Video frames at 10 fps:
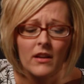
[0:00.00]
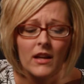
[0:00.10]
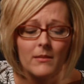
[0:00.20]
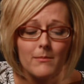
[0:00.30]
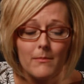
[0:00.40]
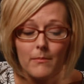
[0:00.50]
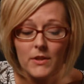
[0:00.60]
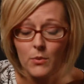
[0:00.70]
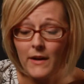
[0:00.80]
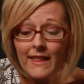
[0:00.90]
in
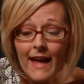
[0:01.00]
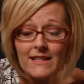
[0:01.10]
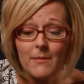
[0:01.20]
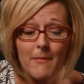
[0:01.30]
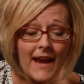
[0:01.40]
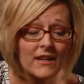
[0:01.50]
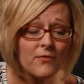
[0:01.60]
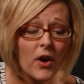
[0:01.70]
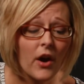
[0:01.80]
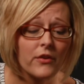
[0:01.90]
between that demand
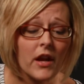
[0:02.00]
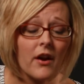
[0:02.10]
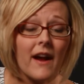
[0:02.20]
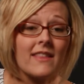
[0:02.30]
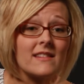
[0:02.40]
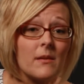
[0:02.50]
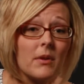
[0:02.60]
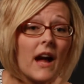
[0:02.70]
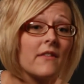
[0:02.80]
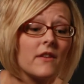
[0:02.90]
for healthcare and the
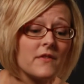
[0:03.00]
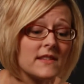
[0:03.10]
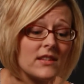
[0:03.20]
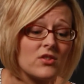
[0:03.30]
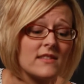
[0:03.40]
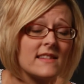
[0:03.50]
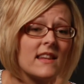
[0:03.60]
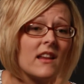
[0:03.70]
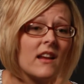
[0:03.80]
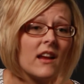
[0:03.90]
supply of the physicians
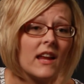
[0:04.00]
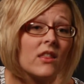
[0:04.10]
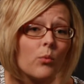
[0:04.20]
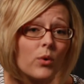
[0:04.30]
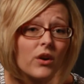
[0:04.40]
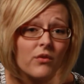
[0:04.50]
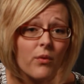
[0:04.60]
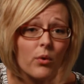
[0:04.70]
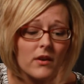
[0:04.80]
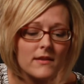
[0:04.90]
in the
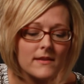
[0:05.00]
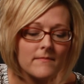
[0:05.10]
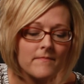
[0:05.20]
workforce.